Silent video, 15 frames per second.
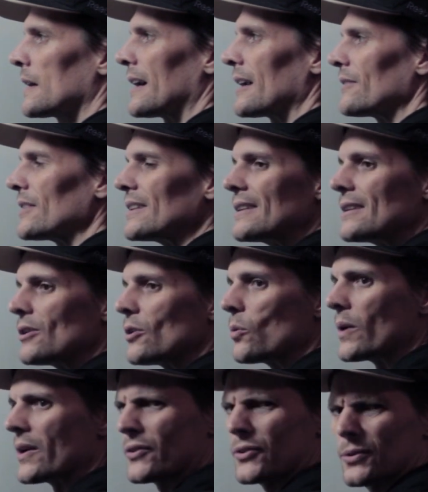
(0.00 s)
kind of a
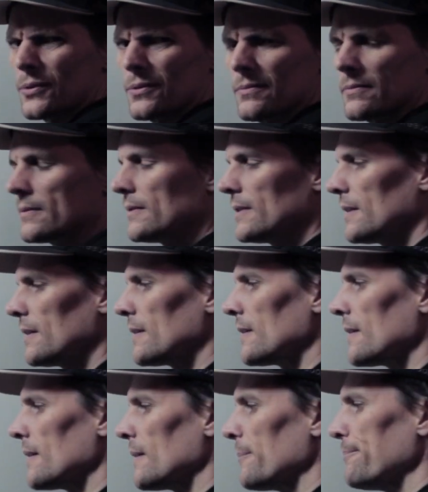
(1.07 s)
neo-Western in
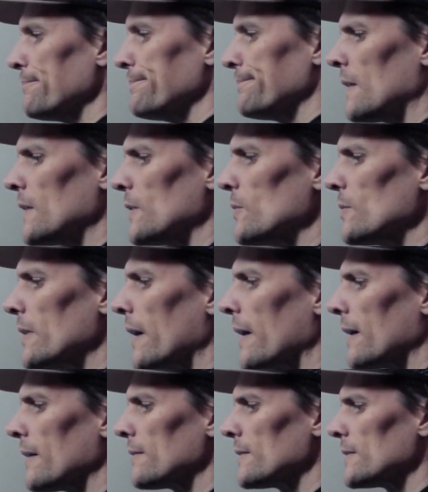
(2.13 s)
the
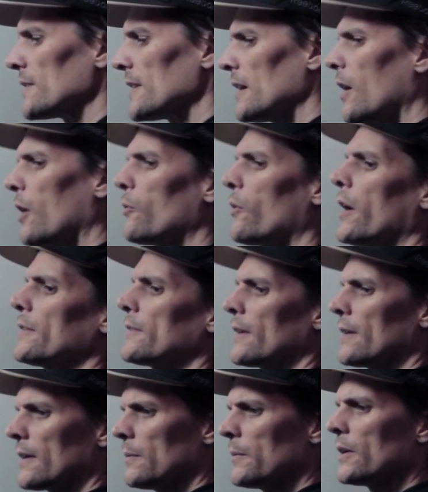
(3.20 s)
UK. All right
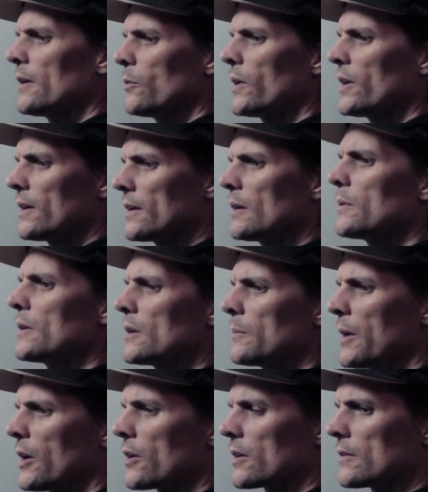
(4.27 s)
then, give me an
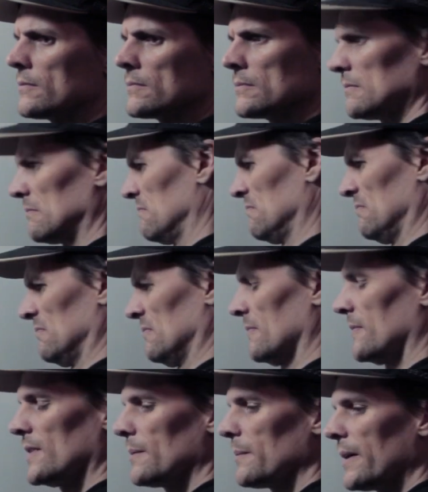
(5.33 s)
American.
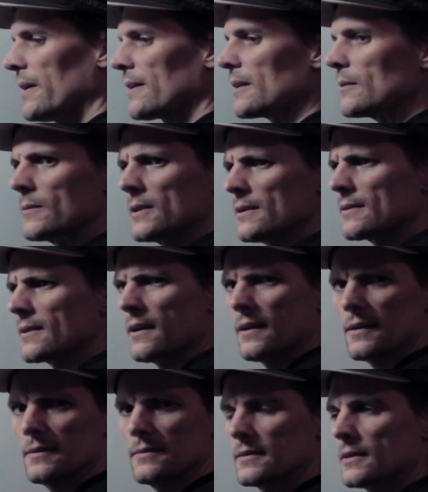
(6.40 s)
American, what are you
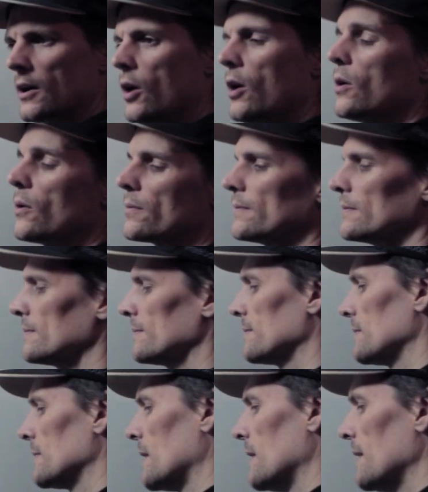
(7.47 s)
talking about? Oh,
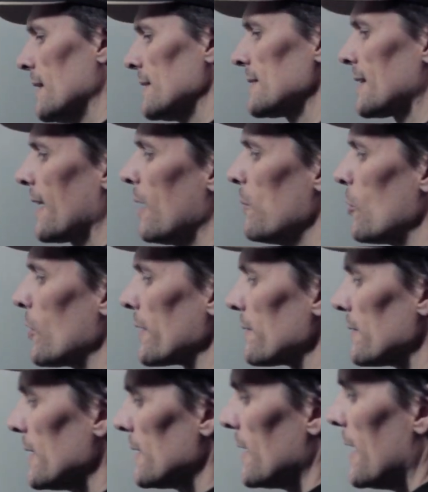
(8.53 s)
that's a cowboy,
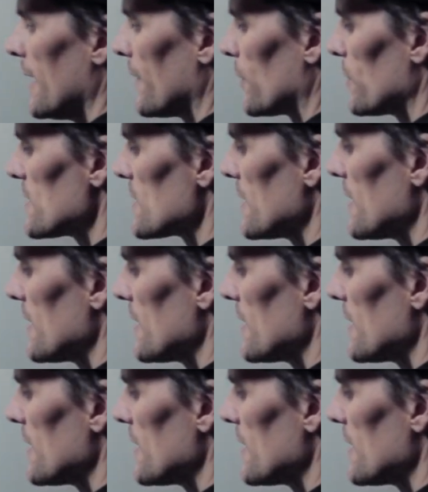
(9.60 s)
right? And the reason